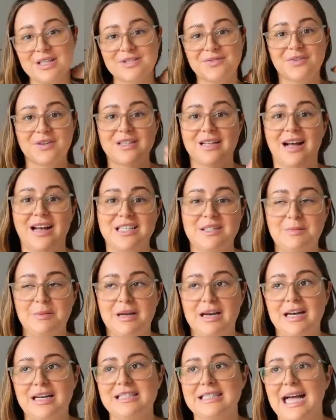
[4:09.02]
this for last
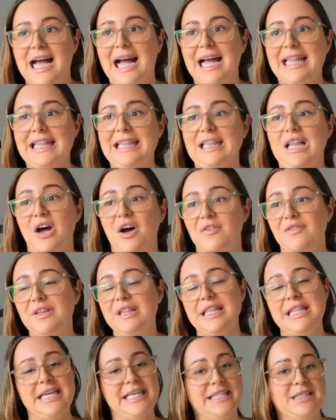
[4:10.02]
because i
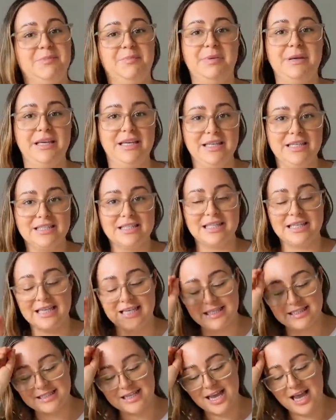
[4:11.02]
love this piece
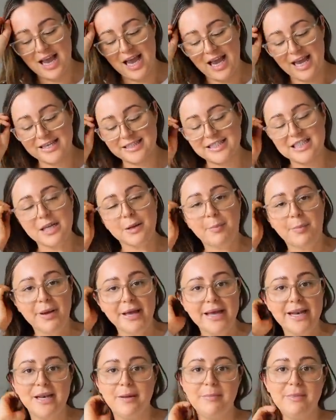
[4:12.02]
this is the
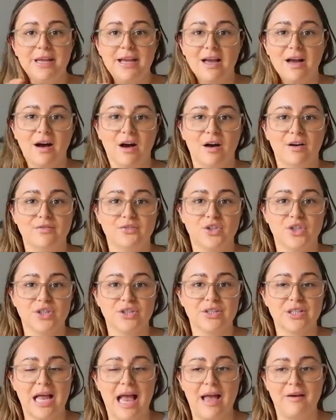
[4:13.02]
epitome of
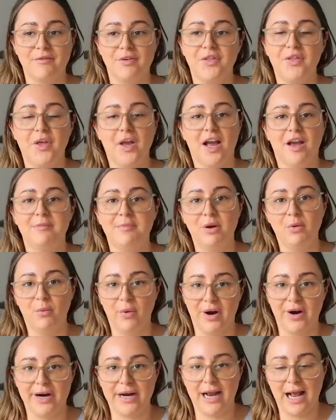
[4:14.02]
just everything i've been
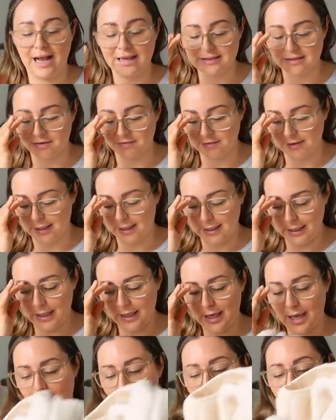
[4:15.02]
wearing as of
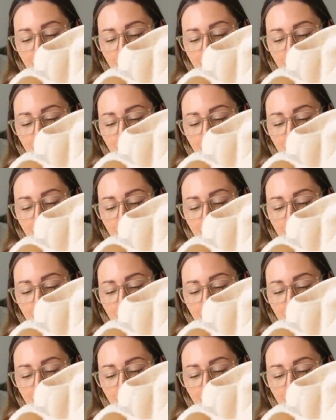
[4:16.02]
lately